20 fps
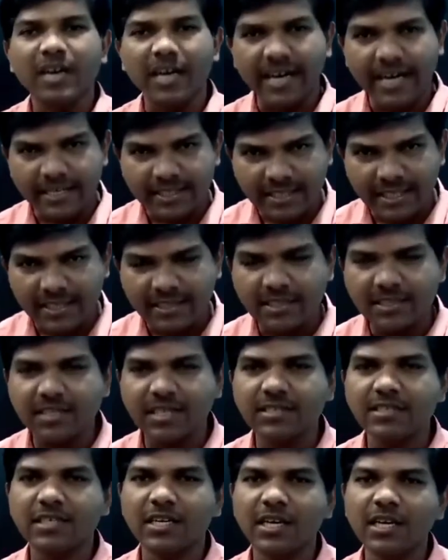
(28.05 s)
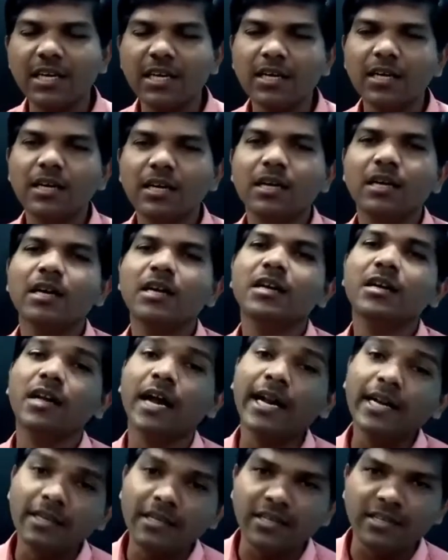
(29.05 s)
18th century,
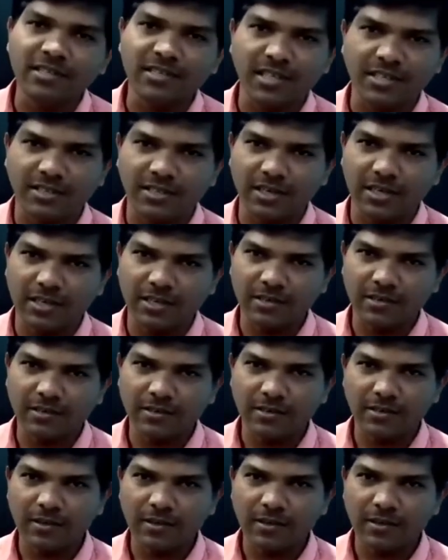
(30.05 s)
19th century.